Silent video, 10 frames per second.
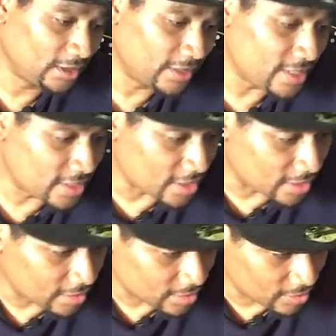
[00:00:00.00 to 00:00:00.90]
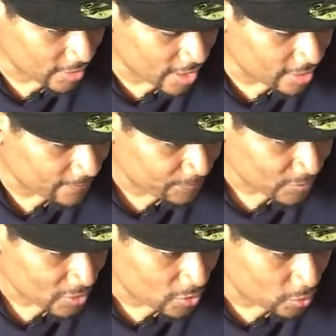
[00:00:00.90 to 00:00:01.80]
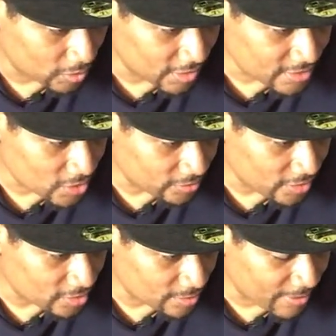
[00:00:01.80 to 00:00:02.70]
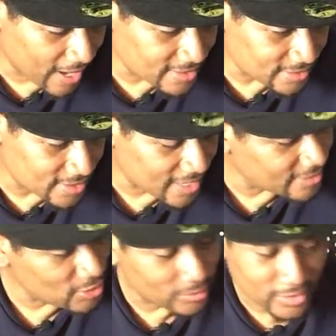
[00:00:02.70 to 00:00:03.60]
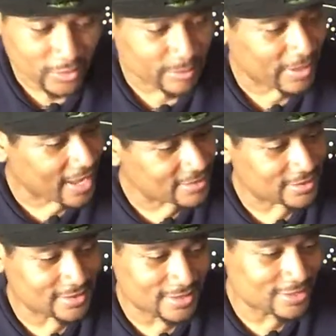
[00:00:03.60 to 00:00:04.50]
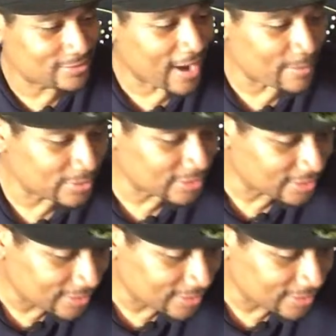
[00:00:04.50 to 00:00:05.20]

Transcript: Kiki, okay. Will Antonio the Pisces. Antonio the Pisces, he a rapper.